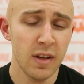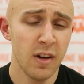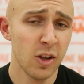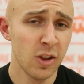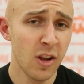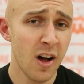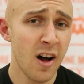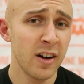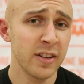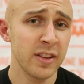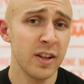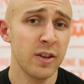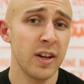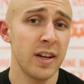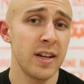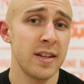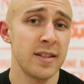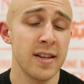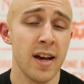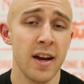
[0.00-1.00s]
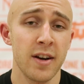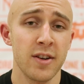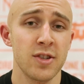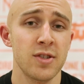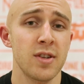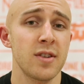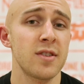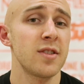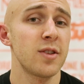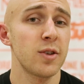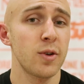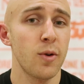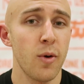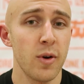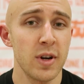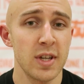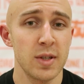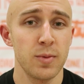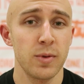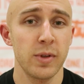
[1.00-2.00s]
Along the entire stretch of the
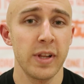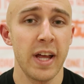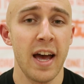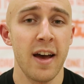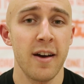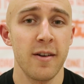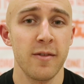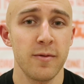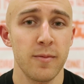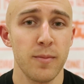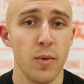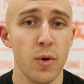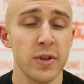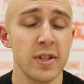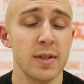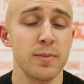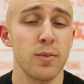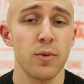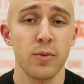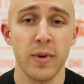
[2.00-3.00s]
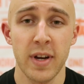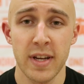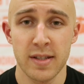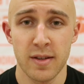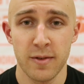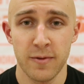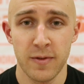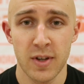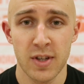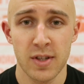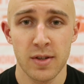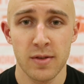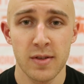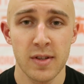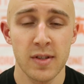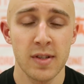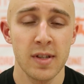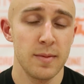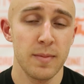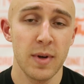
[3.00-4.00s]
course, we'll have multiple race
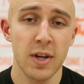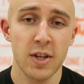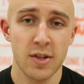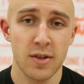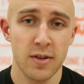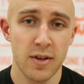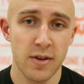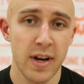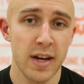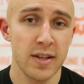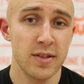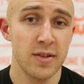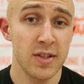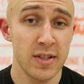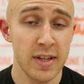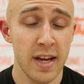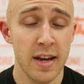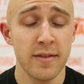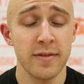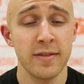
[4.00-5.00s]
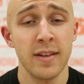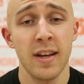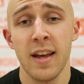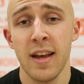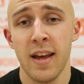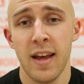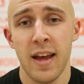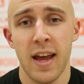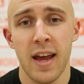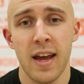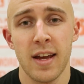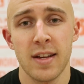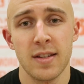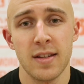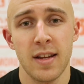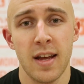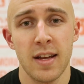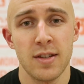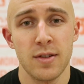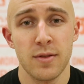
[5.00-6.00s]
officials to make sure you guys are safe
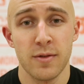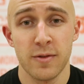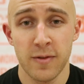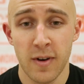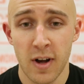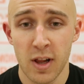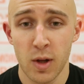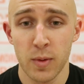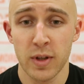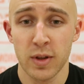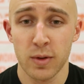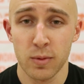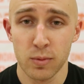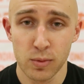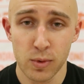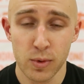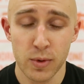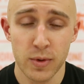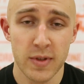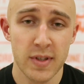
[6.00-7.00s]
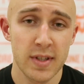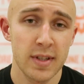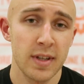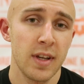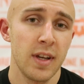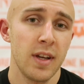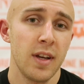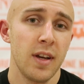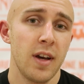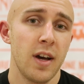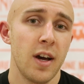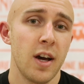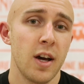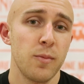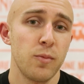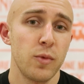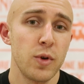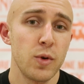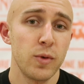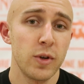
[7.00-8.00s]
and that you're following the rules.
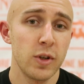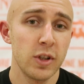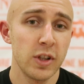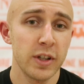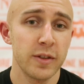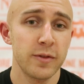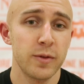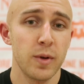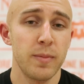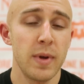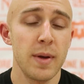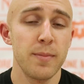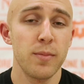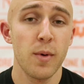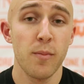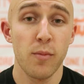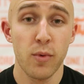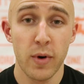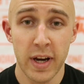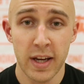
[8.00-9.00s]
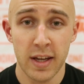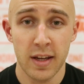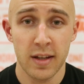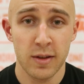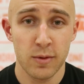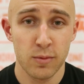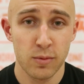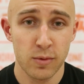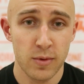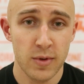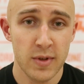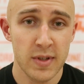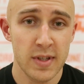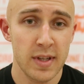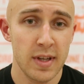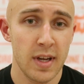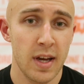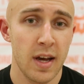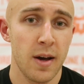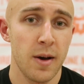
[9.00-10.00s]
We will look for people breaking the
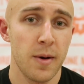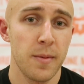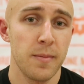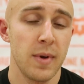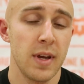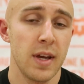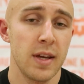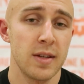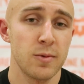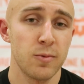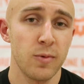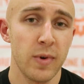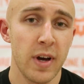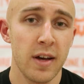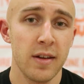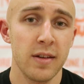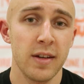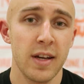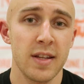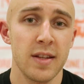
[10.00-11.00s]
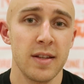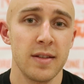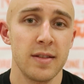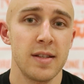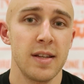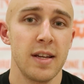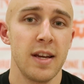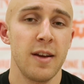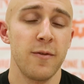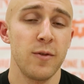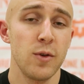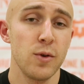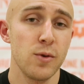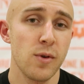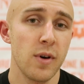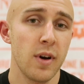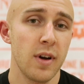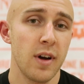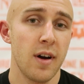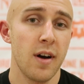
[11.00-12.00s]
rules as well, and if
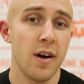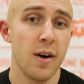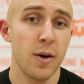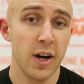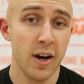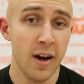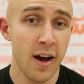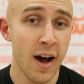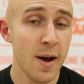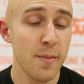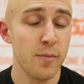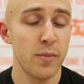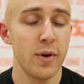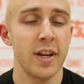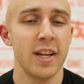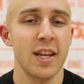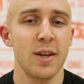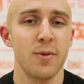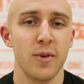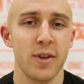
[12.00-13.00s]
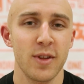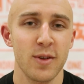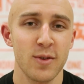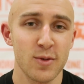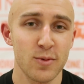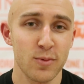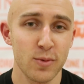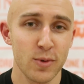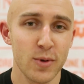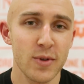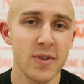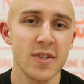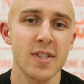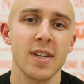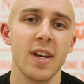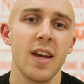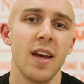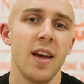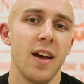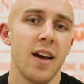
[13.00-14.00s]
you are caught breaking one of those
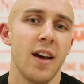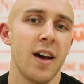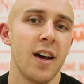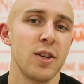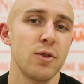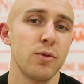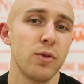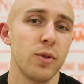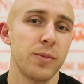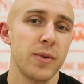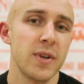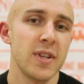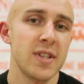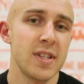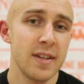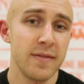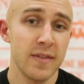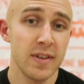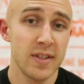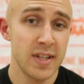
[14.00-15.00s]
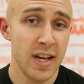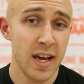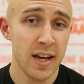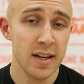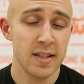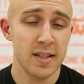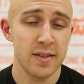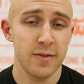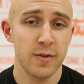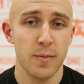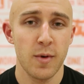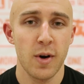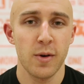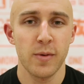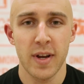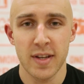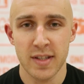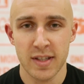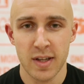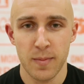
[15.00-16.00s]
rules, you will receive a text from our
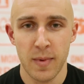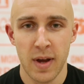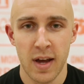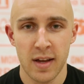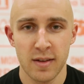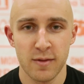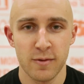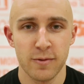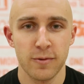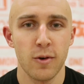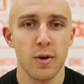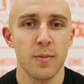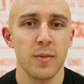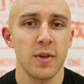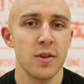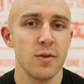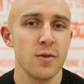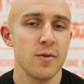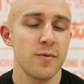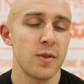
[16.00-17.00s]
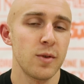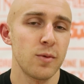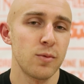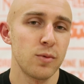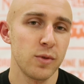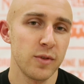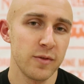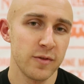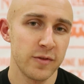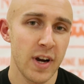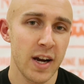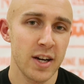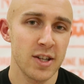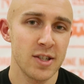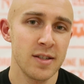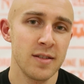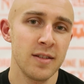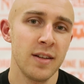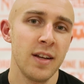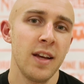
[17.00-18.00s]
race command informing you of the rule
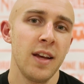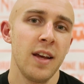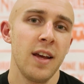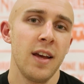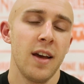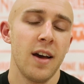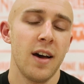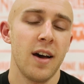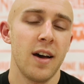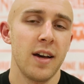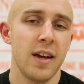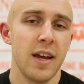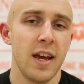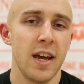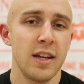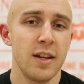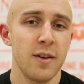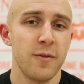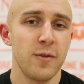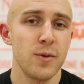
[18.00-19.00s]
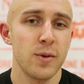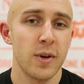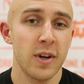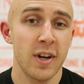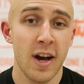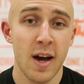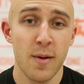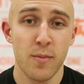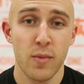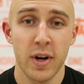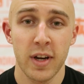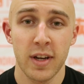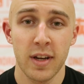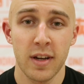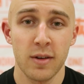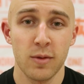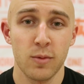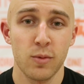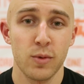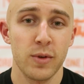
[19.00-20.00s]
infraction. And if you are caught
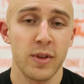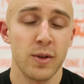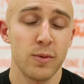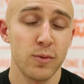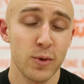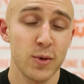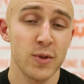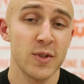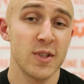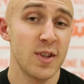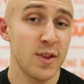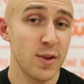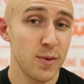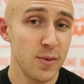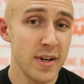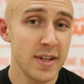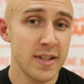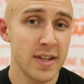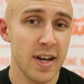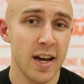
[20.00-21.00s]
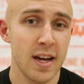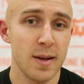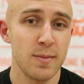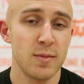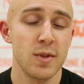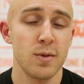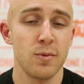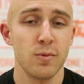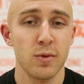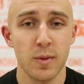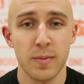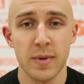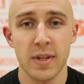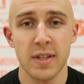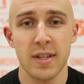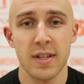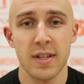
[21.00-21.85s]
breaking the rules 3 times, you will be